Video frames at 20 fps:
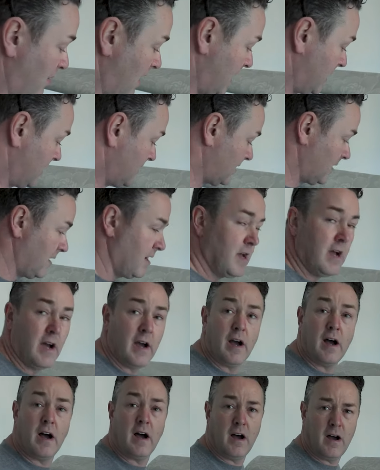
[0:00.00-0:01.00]
blade.
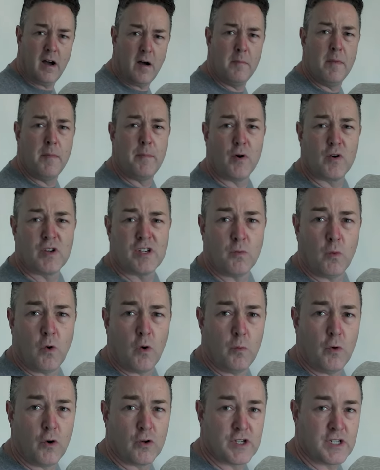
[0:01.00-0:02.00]
My bucket of
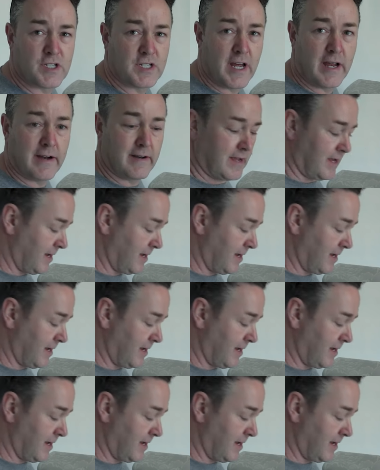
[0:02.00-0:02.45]
warm water's down